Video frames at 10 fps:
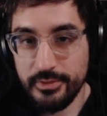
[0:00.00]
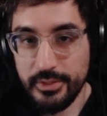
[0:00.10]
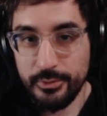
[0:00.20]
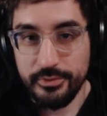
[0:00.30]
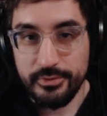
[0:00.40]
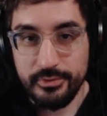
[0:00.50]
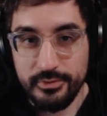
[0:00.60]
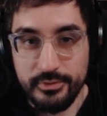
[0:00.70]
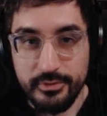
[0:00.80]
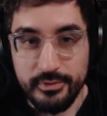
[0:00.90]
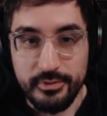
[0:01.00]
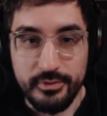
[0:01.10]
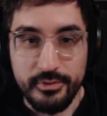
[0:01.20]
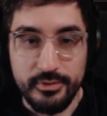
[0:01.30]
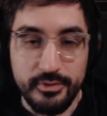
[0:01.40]
that was
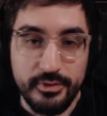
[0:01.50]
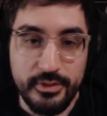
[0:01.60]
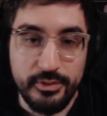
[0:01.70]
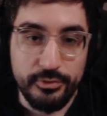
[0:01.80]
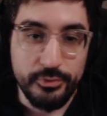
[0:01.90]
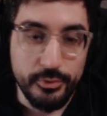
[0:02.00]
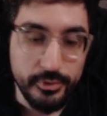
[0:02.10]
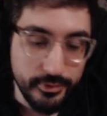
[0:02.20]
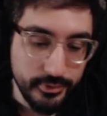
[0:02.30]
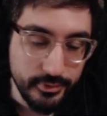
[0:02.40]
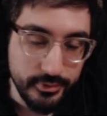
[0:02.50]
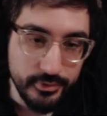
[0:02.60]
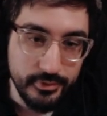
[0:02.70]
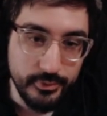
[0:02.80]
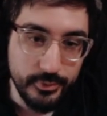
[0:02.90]
level 4.
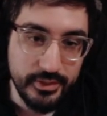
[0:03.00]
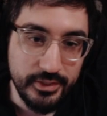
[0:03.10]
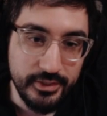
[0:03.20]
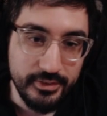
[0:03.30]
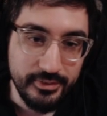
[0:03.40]
We did it.